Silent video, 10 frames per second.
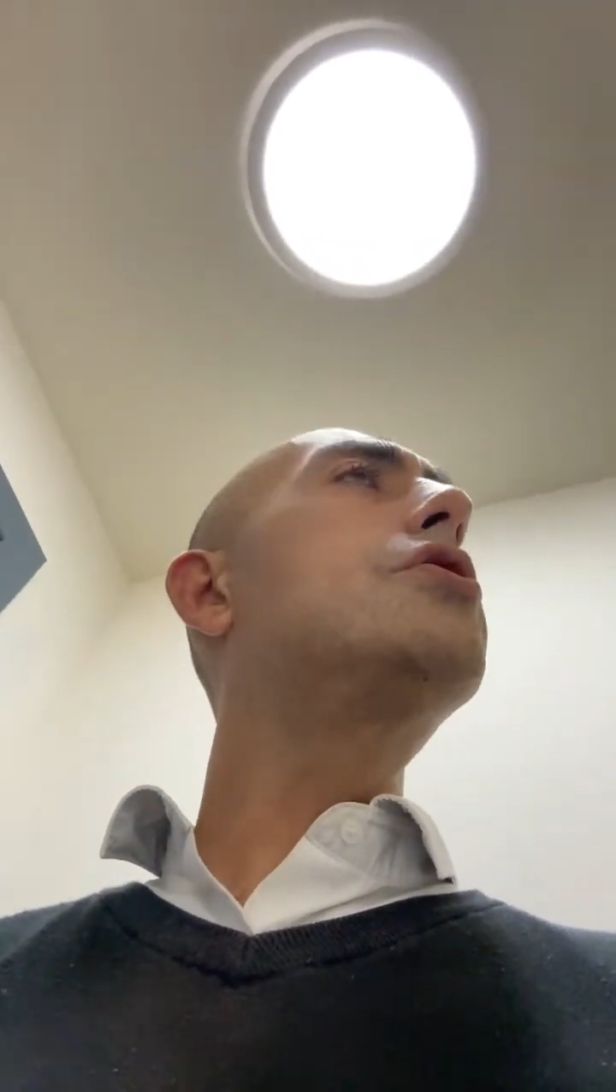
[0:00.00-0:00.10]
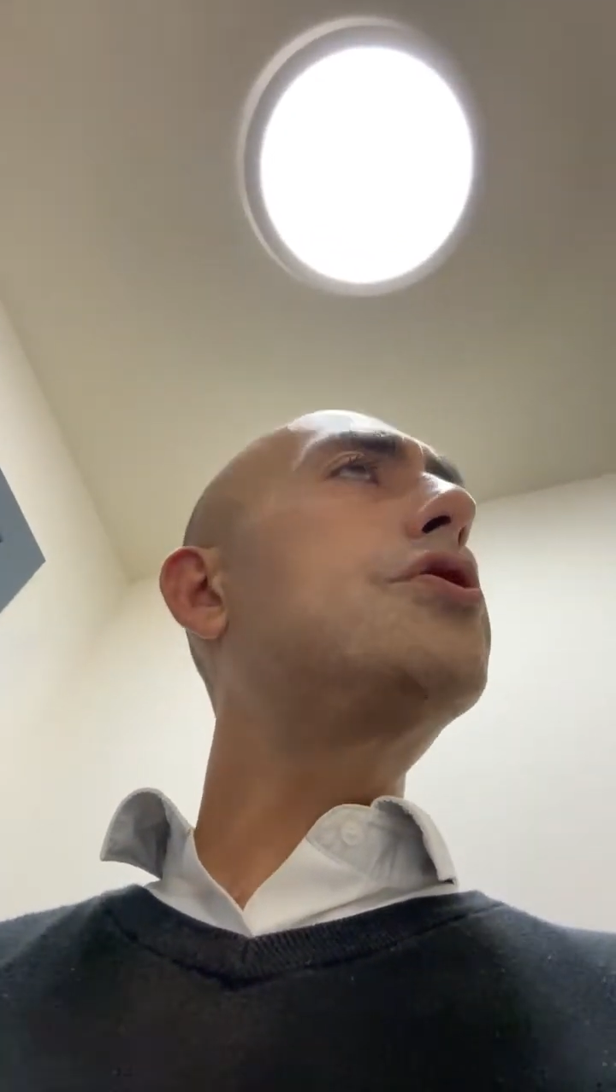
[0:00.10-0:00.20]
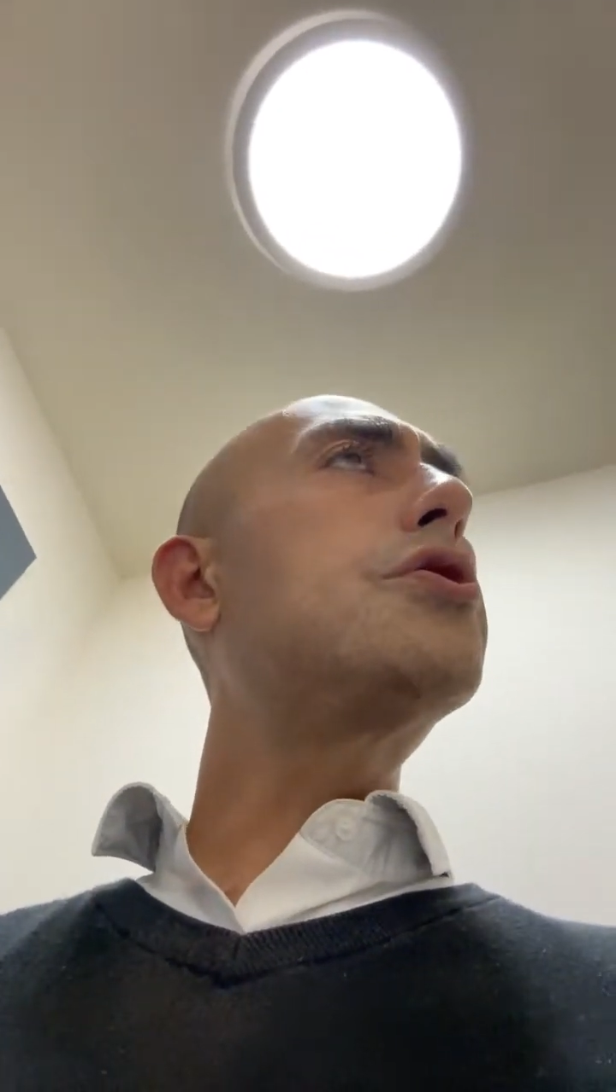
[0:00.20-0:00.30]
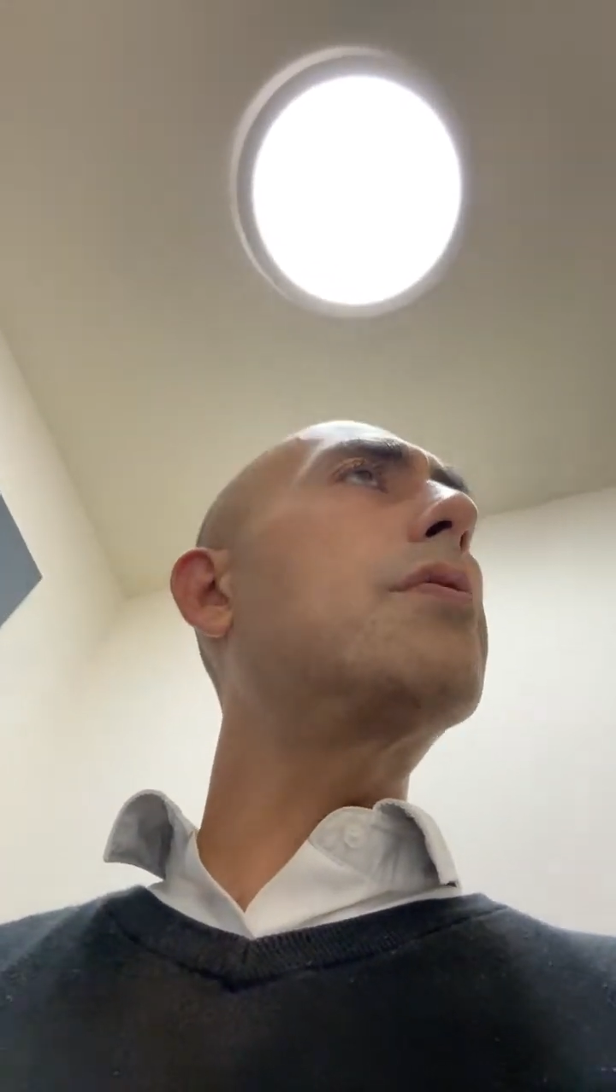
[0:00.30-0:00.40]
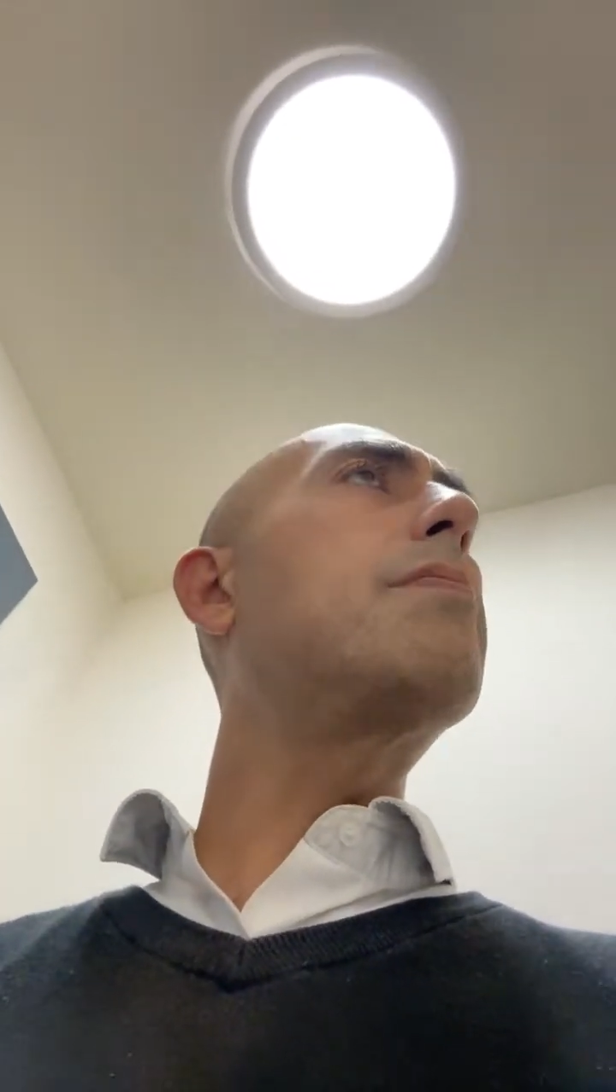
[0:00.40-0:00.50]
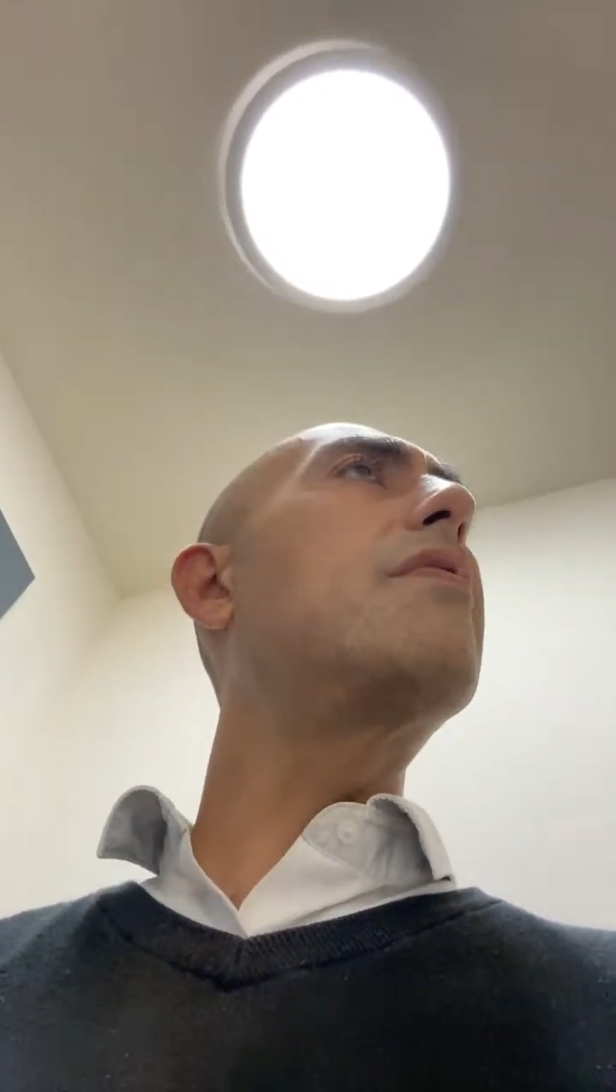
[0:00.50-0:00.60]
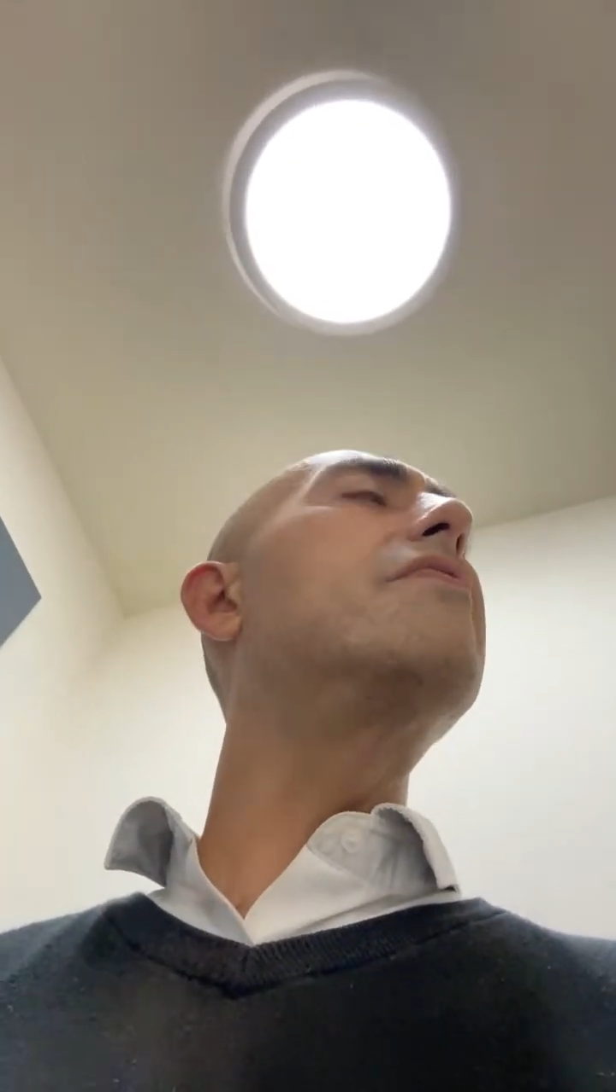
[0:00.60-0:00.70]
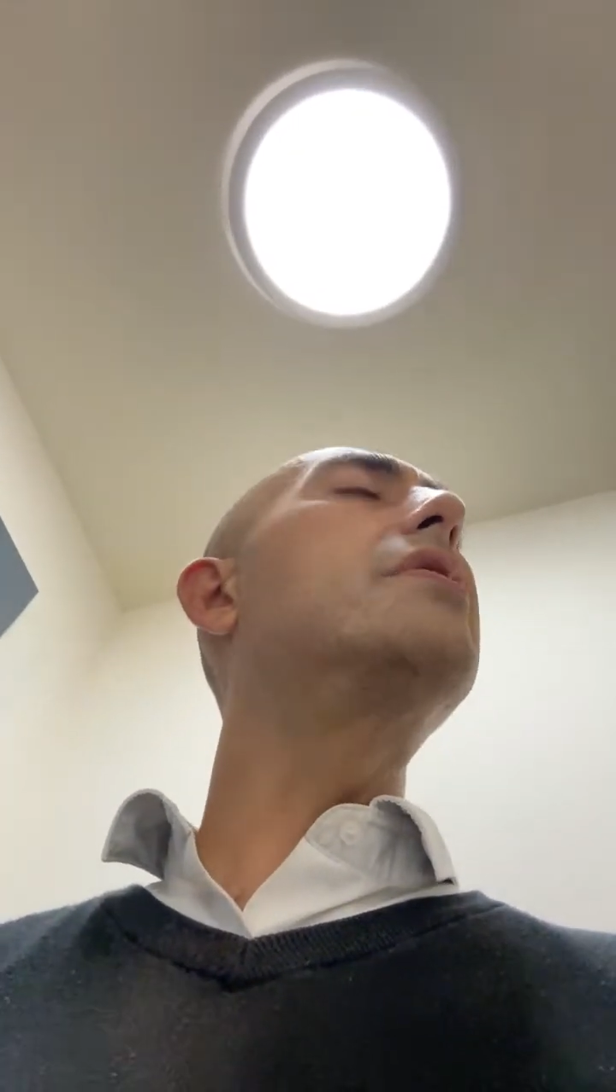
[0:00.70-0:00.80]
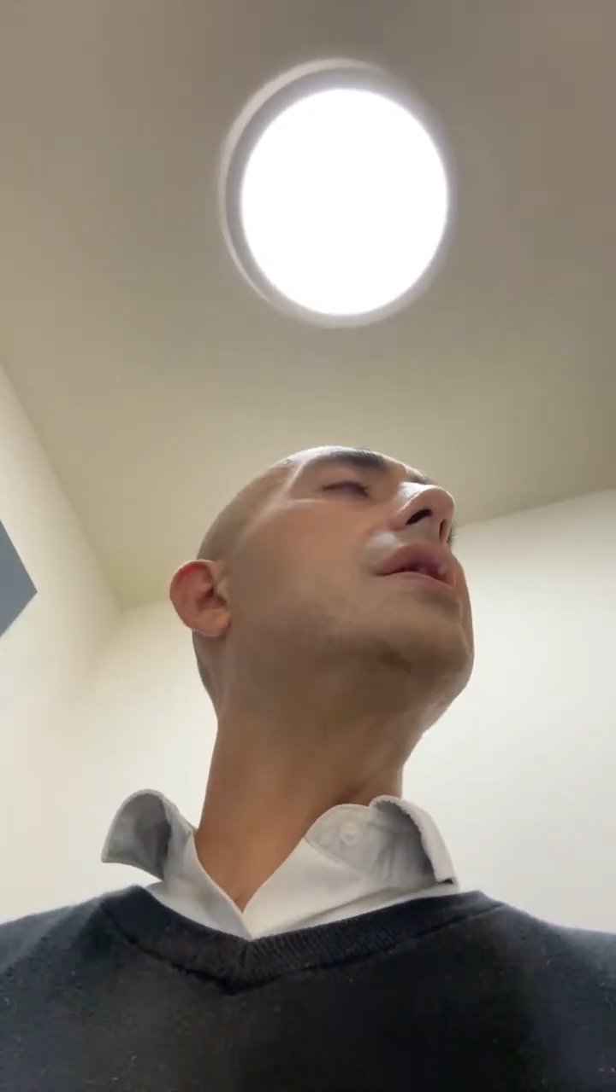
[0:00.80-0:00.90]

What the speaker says: some of